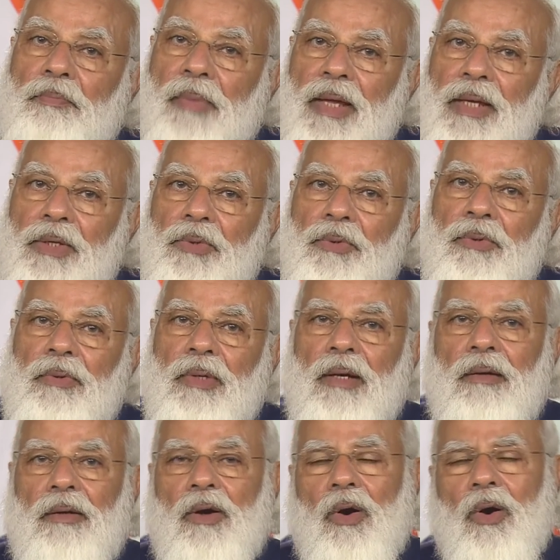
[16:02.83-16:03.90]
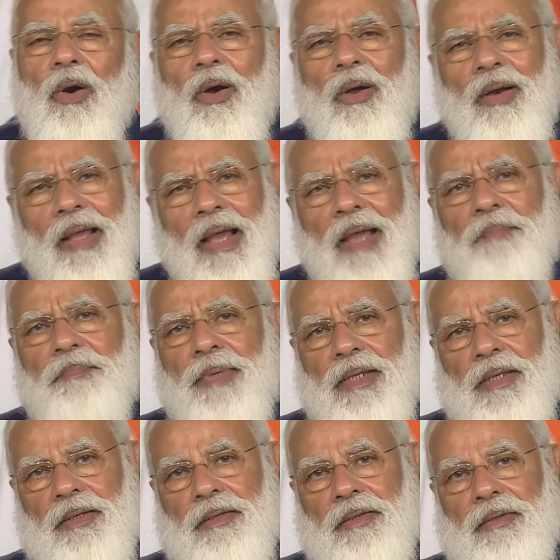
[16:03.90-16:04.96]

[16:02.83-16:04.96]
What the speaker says: make you all happy